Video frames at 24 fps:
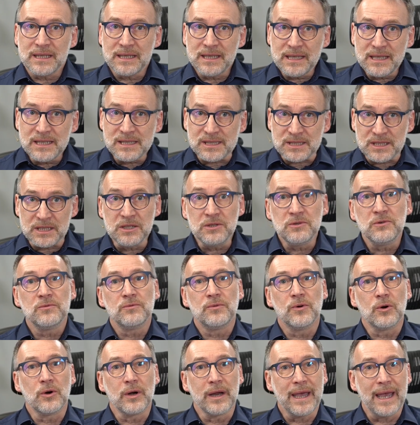easy
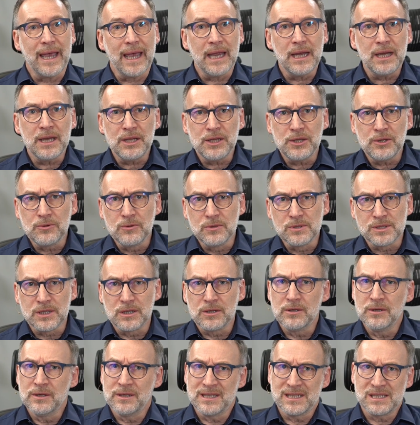for any user,